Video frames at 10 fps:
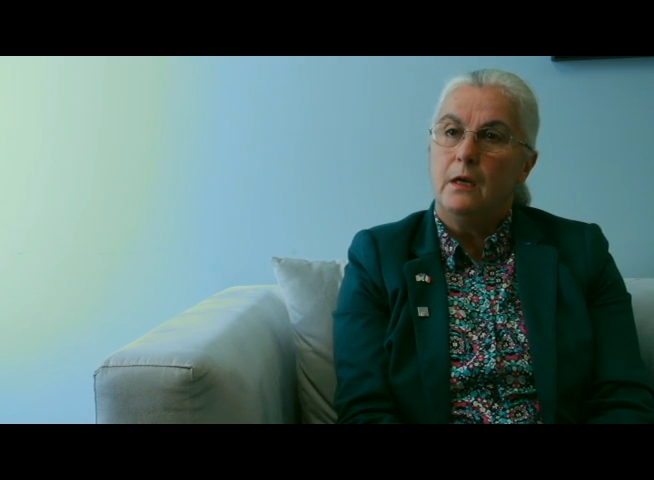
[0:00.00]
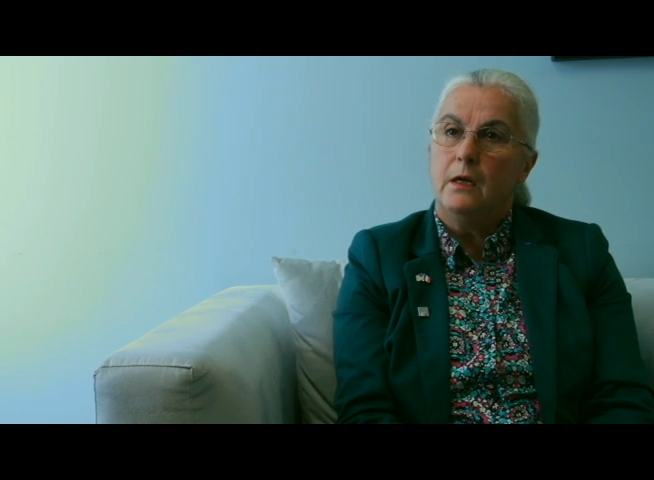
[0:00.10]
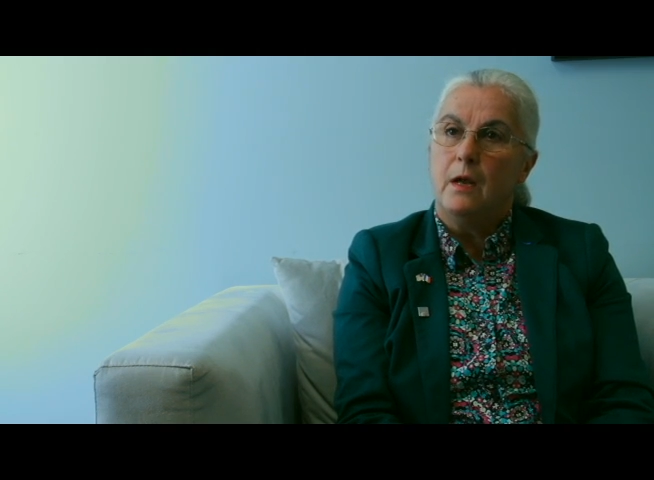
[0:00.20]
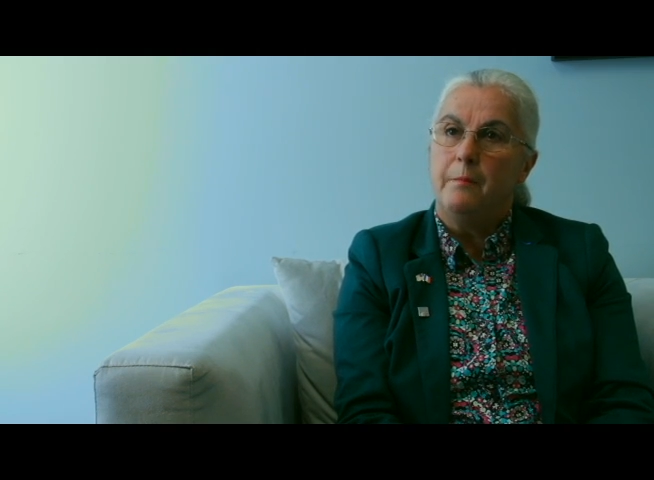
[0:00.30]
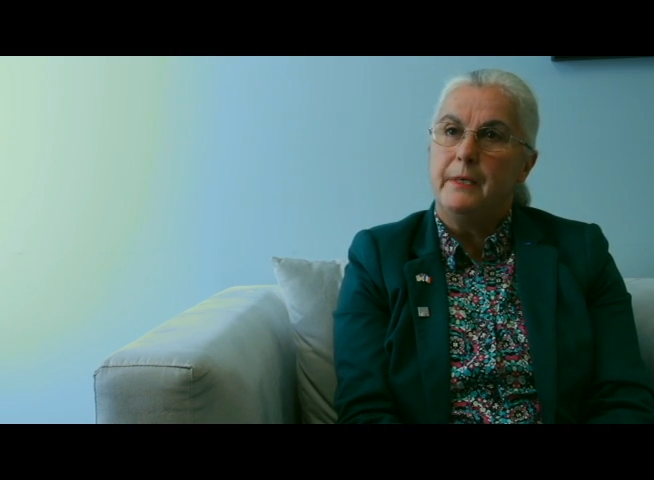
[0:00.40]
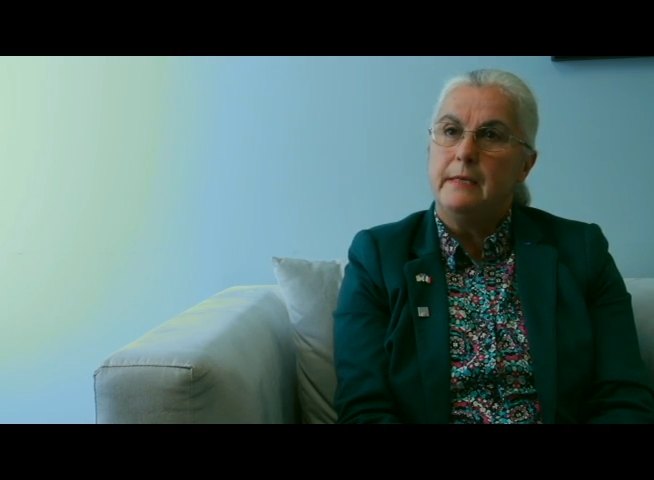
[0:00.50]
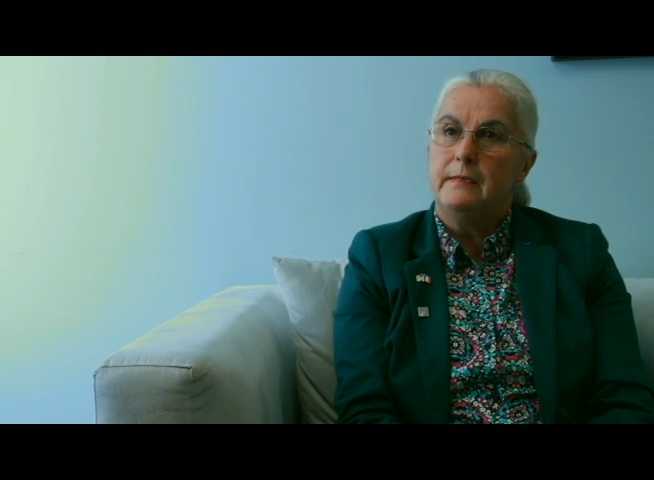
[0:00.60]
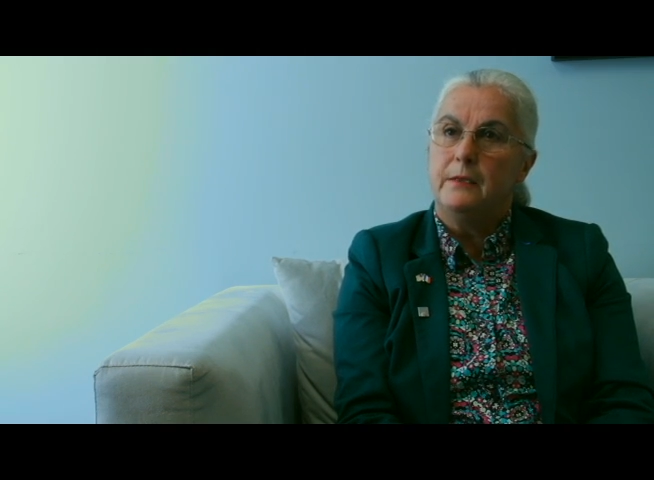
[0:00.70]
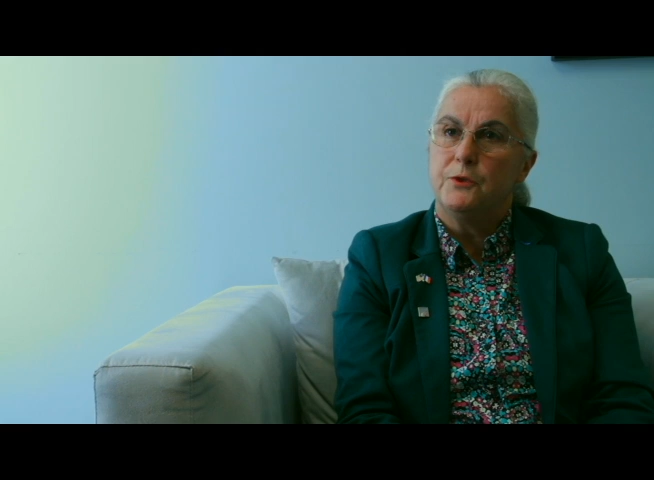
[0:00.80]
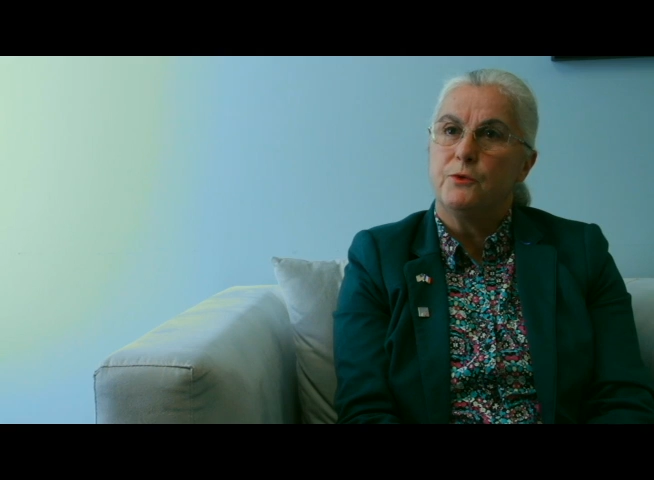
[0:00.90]
companies
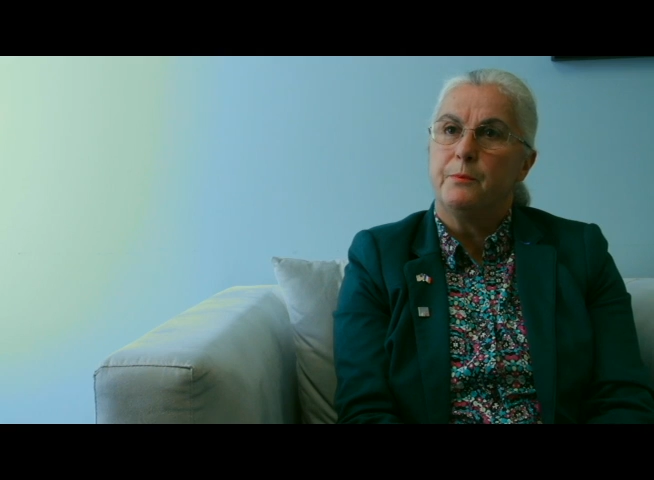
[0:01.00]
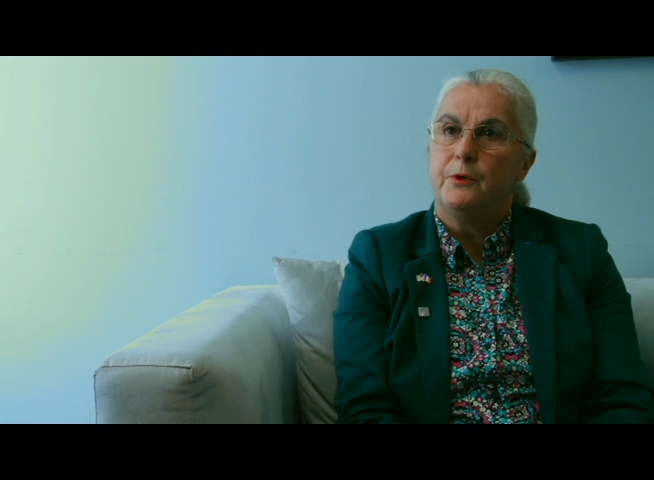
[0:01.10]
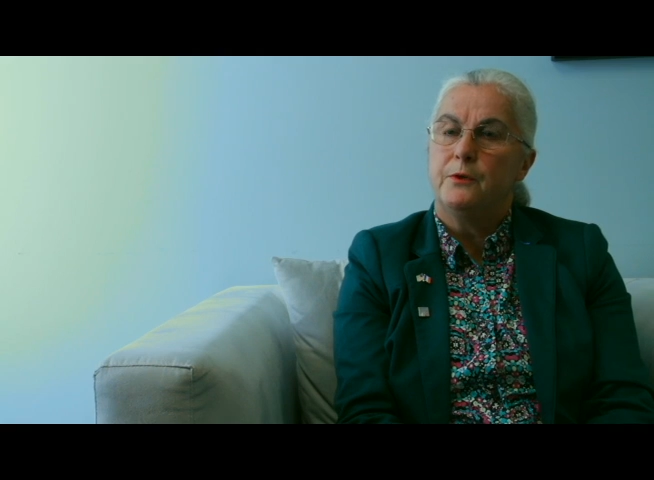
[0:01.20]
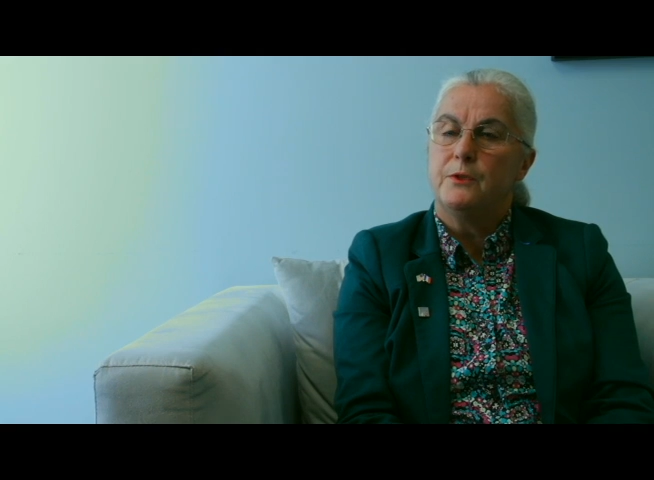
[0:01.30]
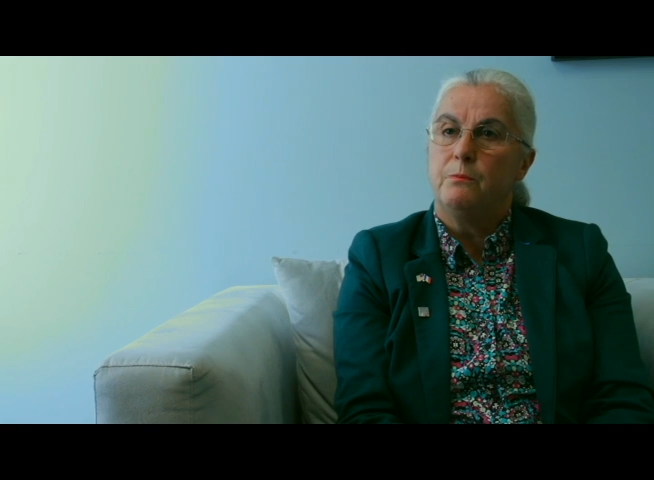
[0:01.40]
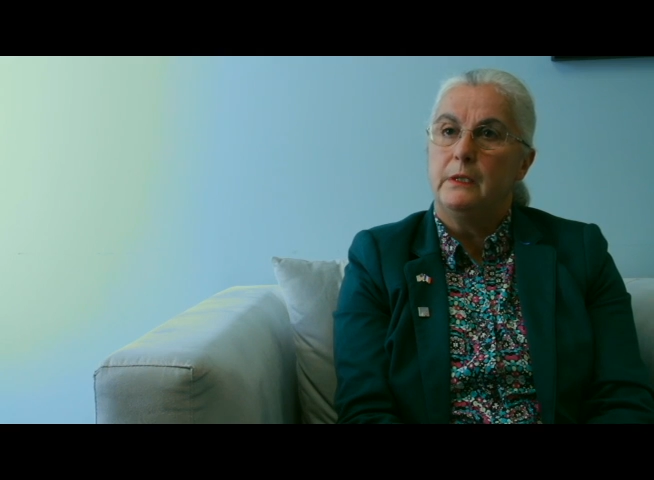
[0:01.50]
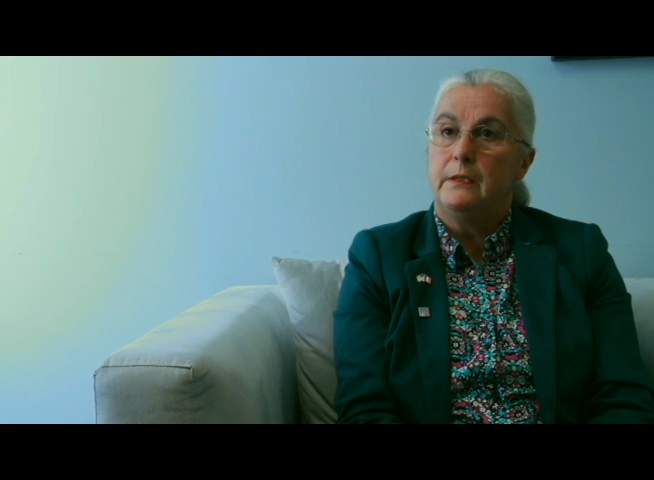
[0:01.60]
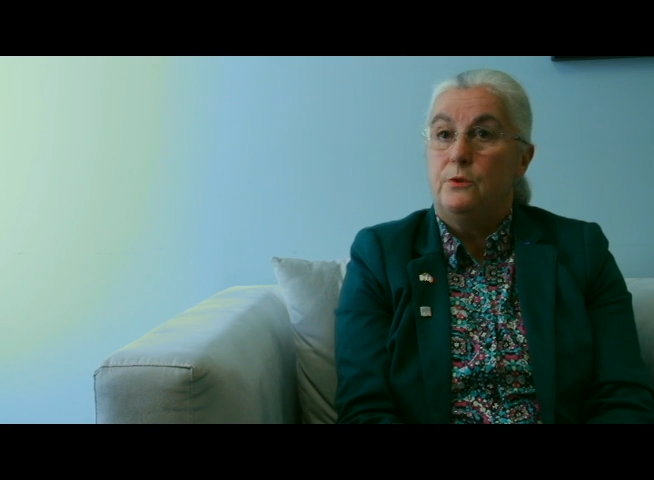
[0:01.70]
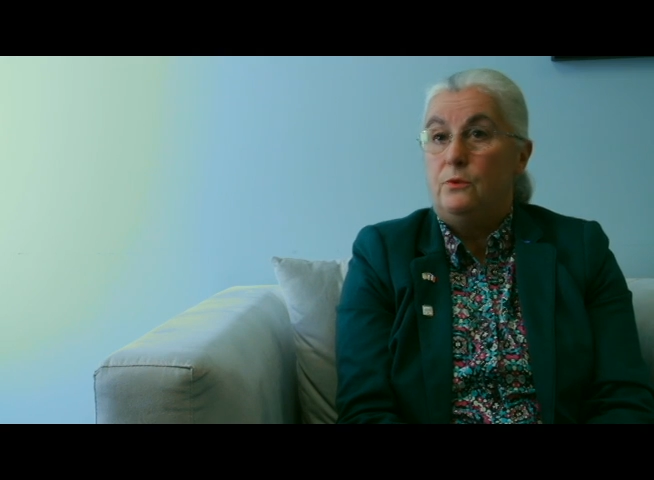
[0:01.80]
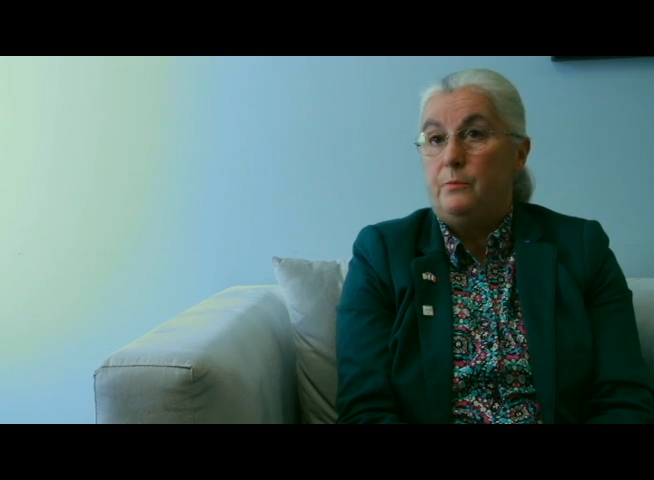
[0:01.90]
and entrepreneurs
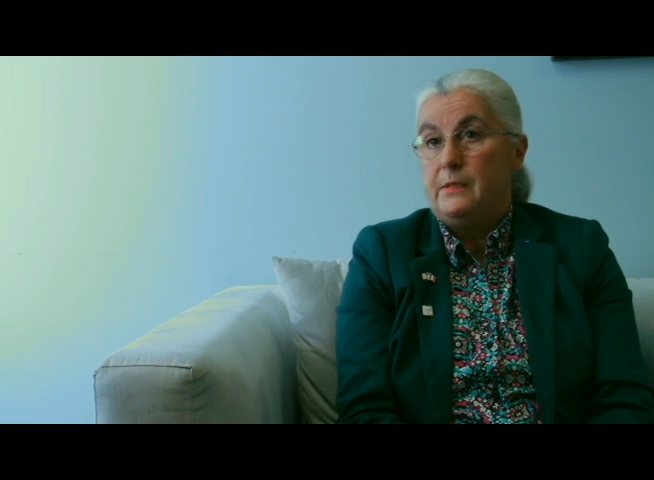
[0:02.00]
willing to do